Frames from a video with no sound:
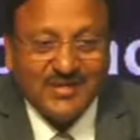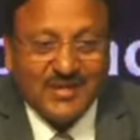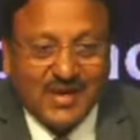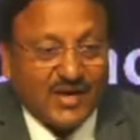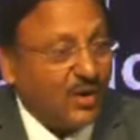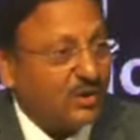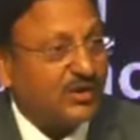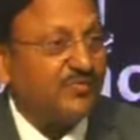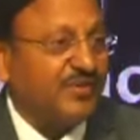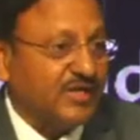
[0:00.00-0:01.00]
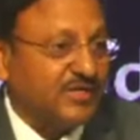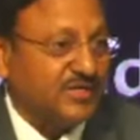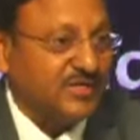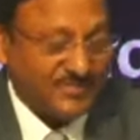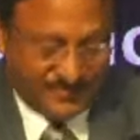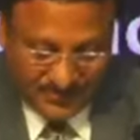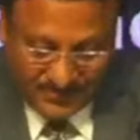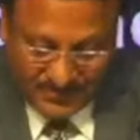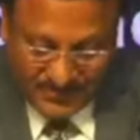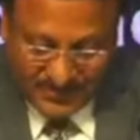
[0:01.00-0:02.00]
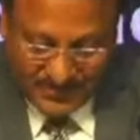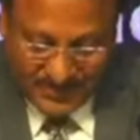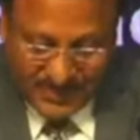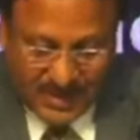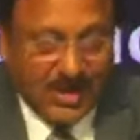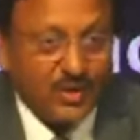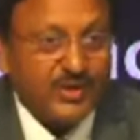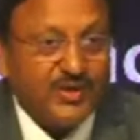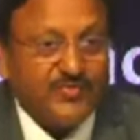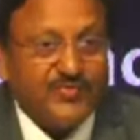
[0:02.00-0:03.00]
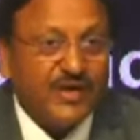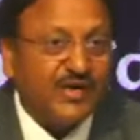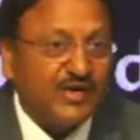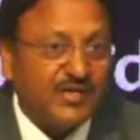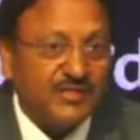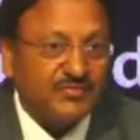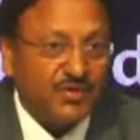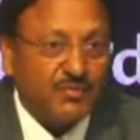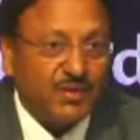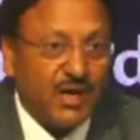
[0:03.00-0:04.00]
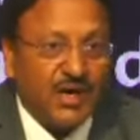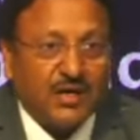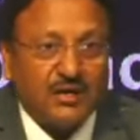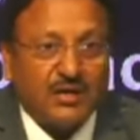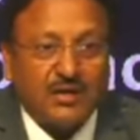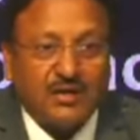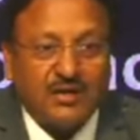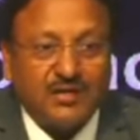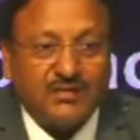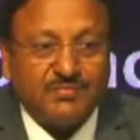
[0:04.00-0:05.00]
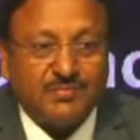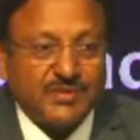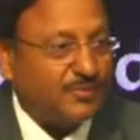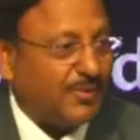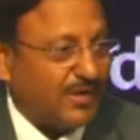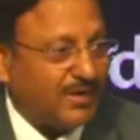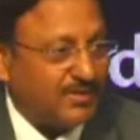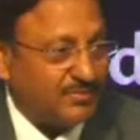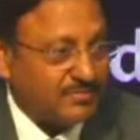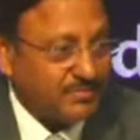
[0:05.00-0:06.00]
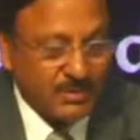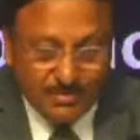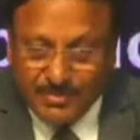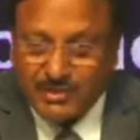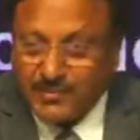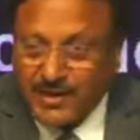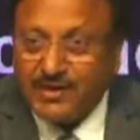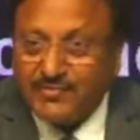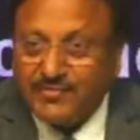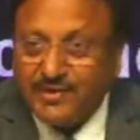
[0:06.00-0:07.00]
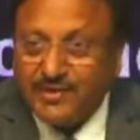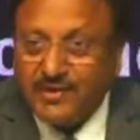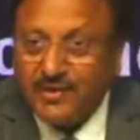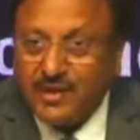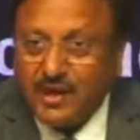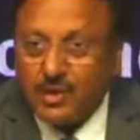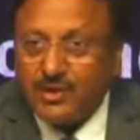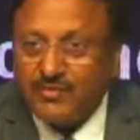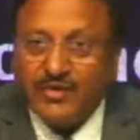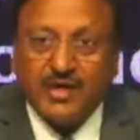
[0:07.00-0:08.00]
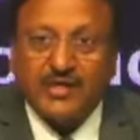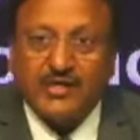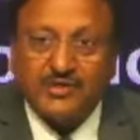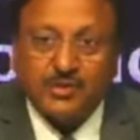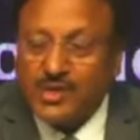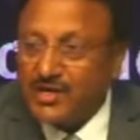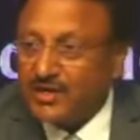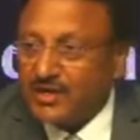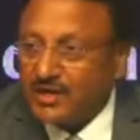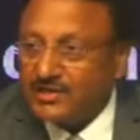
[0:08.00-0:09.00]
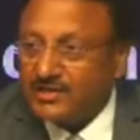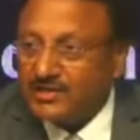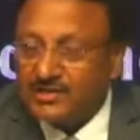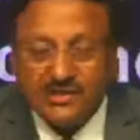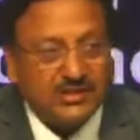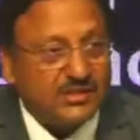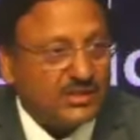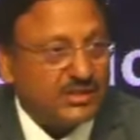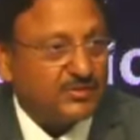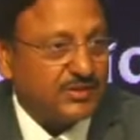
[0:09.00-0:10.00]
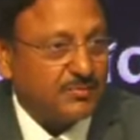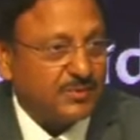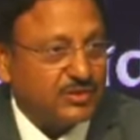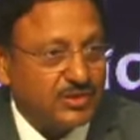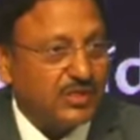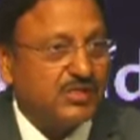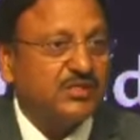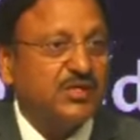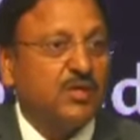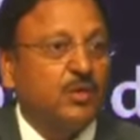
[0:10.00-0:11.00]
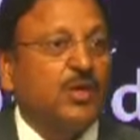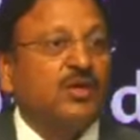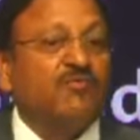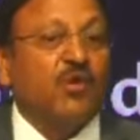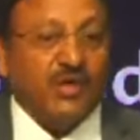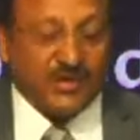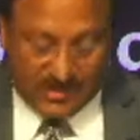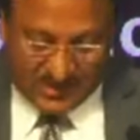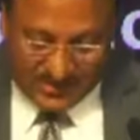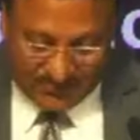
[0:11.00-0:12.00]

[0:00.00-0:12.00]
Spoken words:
And how tough it is, how different it is from our perspective, how difficult it is to conduct election in these states for the personnels who are involved in this.